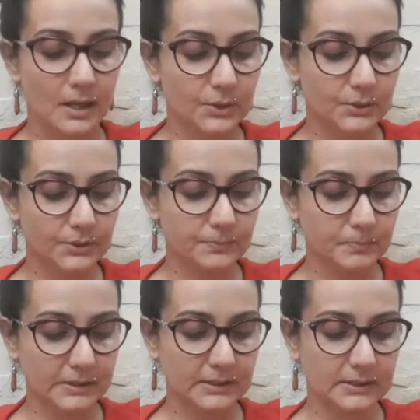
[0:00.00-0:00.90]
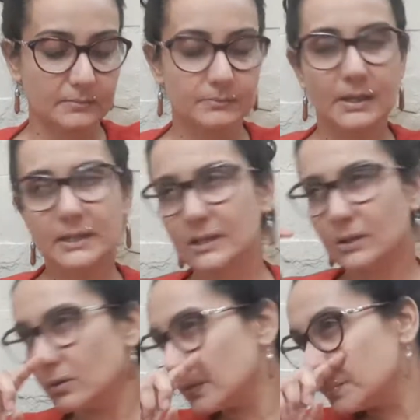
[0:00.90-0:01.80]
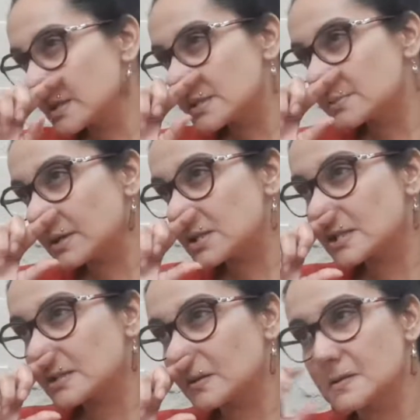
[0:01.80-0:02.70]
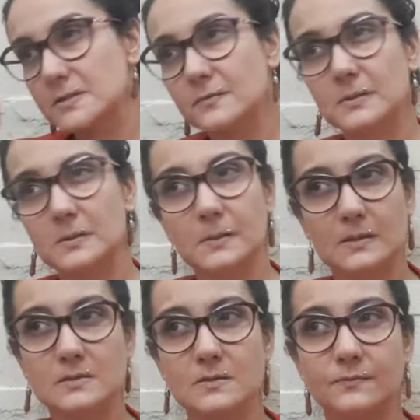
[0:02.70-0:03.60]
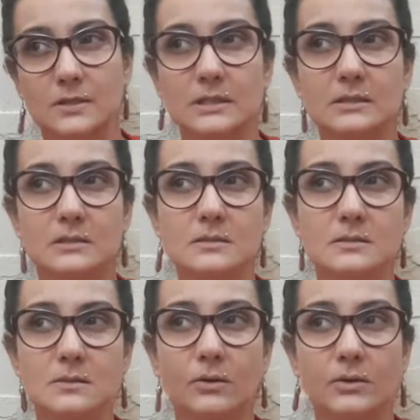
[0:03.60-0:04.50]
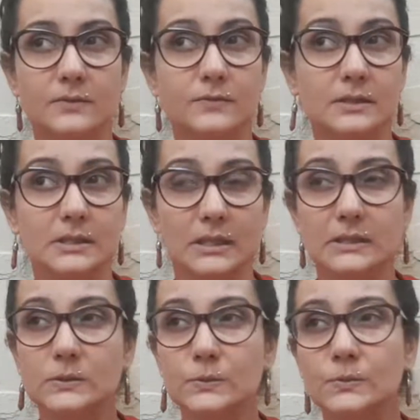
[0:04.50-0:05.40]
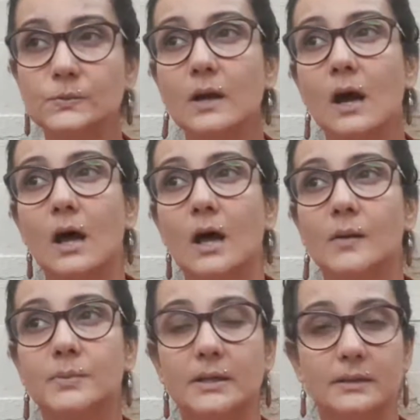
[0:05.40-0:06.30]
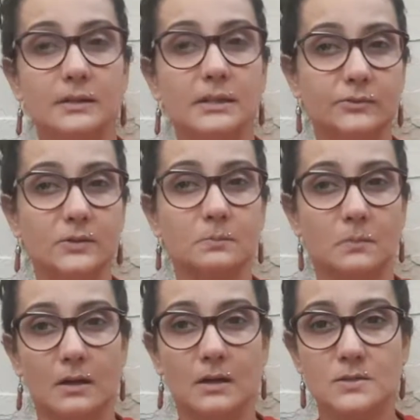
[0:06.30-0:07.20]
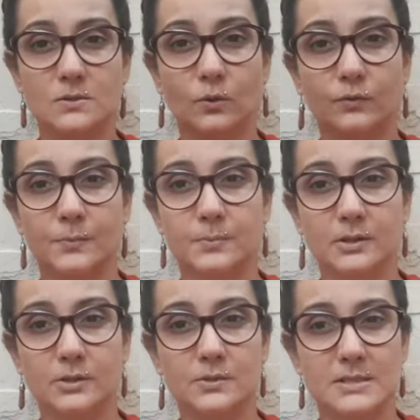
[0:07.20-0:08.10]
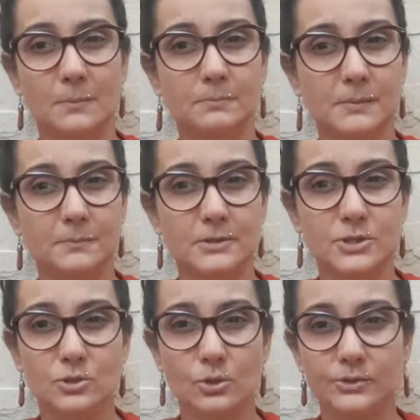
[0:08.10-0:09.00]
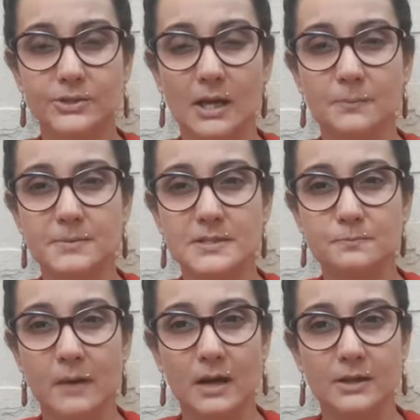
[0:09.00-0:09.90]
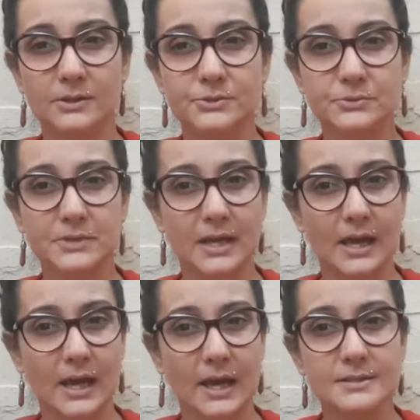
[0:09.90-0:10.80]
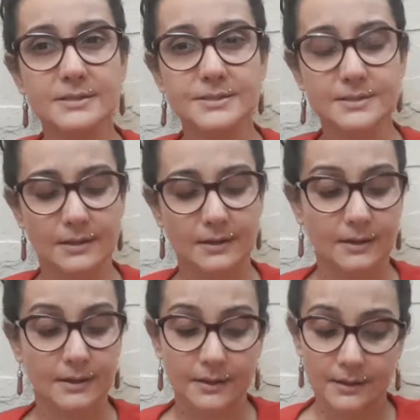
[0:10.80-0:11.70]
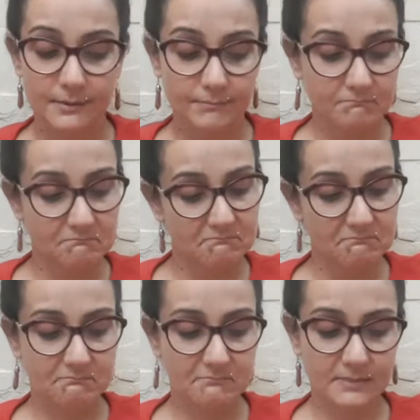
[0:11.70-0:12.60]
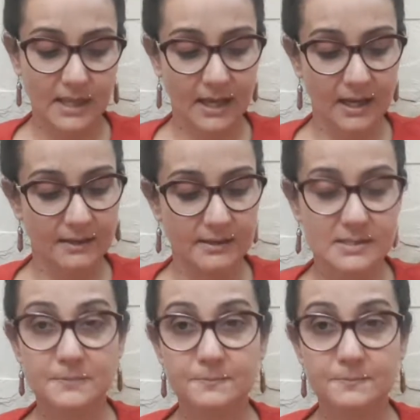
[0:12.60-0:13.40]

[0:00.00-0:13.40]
could be. Many overperspiration could also be because of Venus or even Ketu. But even Mars over, some people just all the time perspire through their hands. That is a